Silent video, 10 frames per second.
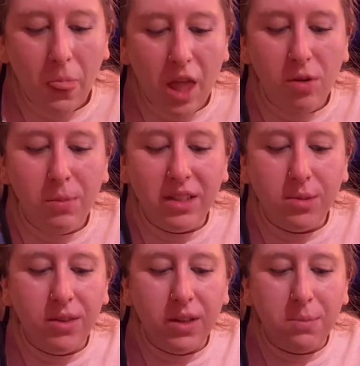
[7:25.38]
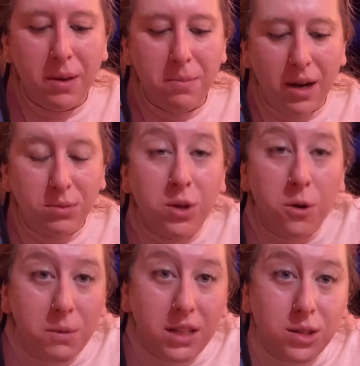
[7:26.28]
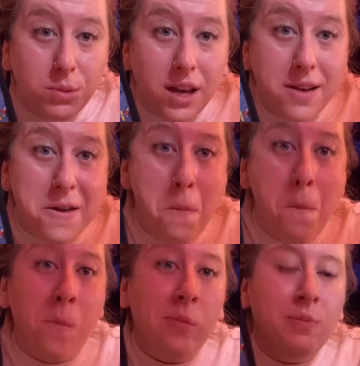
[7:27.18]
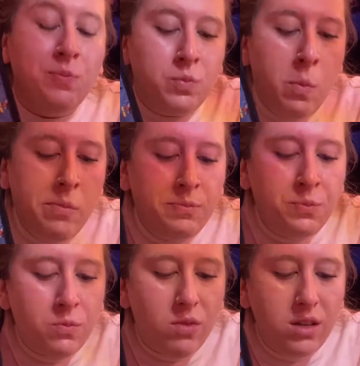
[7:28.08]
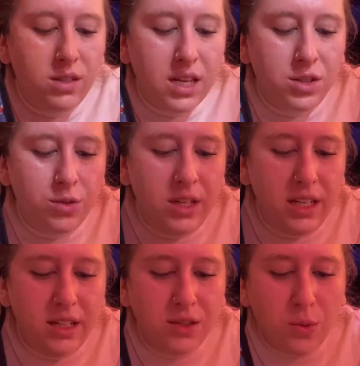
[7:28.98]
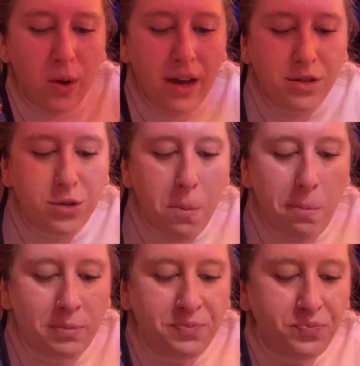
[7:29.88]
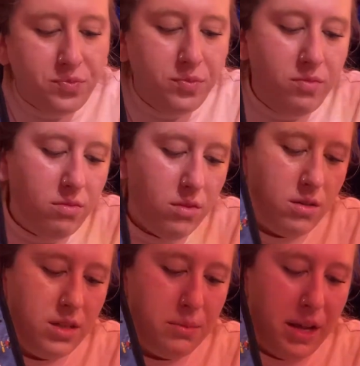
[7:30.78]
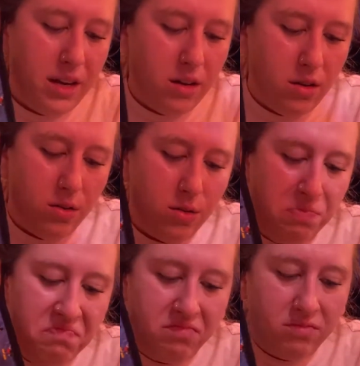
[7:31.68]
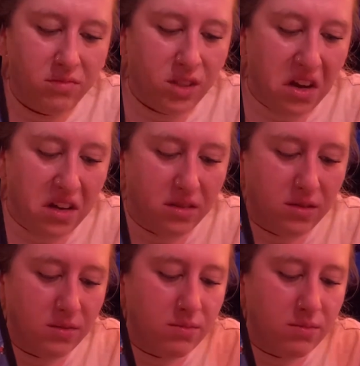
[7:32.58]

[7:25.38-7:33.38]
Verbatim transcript: It reminds me of like my mom's homemade spaghetti. It's got zucchini, squash, tomato sauce.